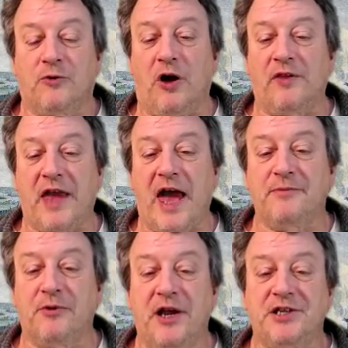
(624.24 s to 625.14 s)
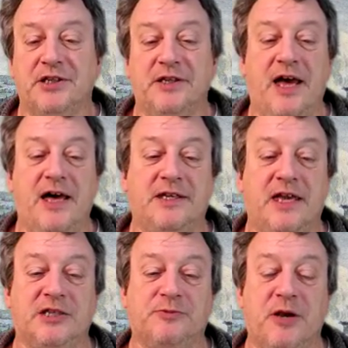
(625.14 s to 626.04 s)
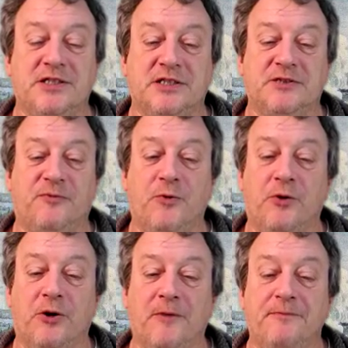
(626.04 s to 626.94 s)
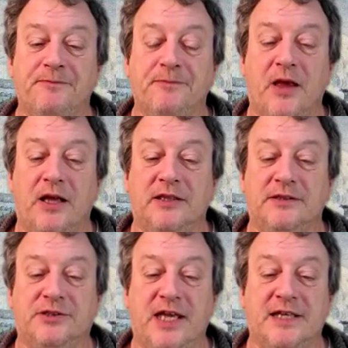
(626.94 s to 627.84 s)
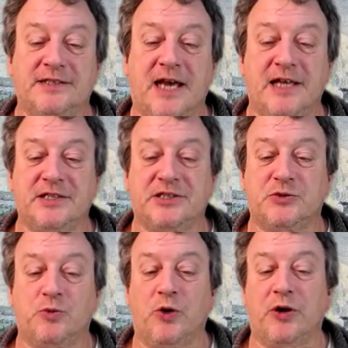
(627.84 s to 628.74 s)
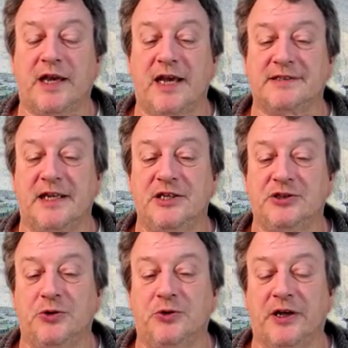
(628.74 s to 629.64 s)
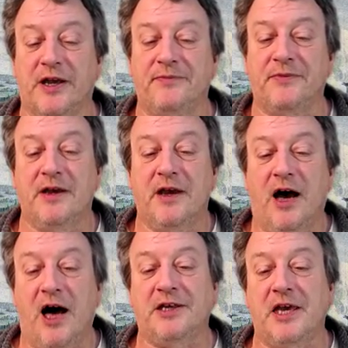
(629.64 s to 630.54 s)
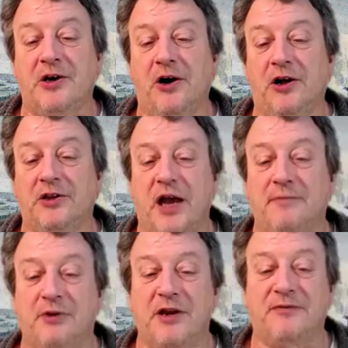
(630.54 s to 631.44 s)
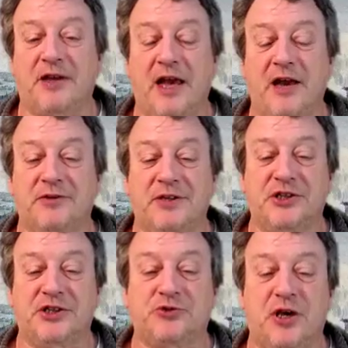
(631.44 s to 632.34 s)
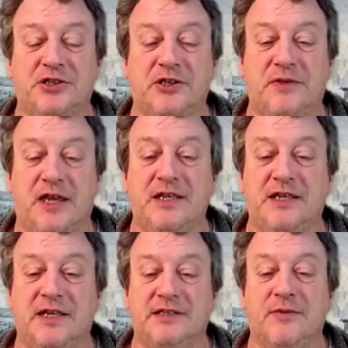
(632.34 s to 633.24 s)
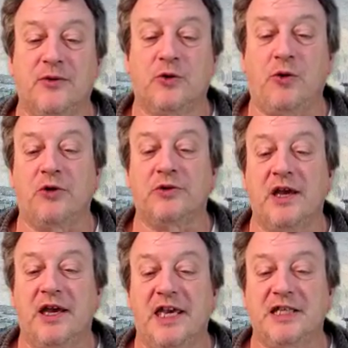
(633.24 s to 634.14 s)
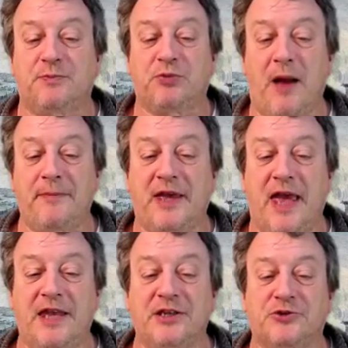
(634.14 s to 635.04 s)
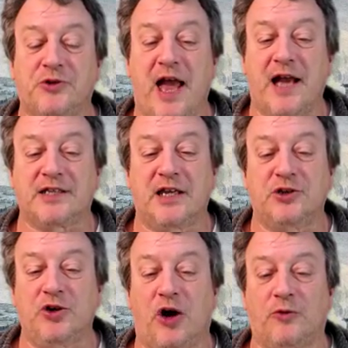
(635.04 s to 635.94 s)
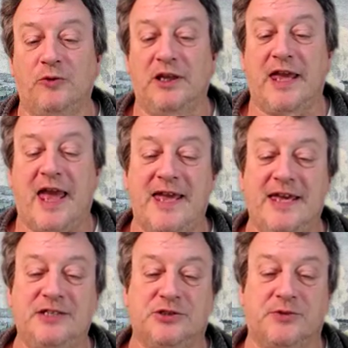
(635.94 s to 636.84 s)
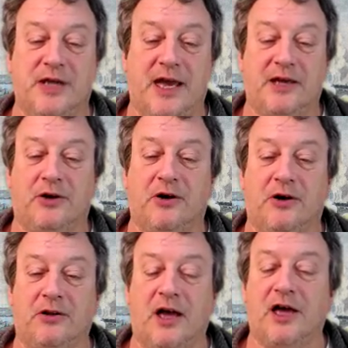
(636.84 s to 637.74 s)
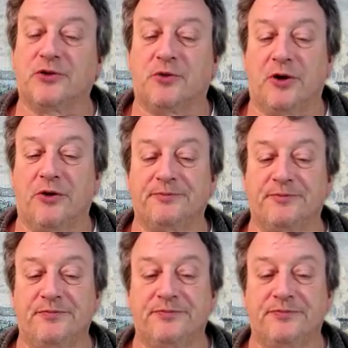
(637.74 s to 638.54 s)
For all the admiration that Hanke expresses for de las Casas' work as an historian, Hanke called a brief account of the destruction of the Indies, quote, his propaganda tract, not really a history at all, unquote.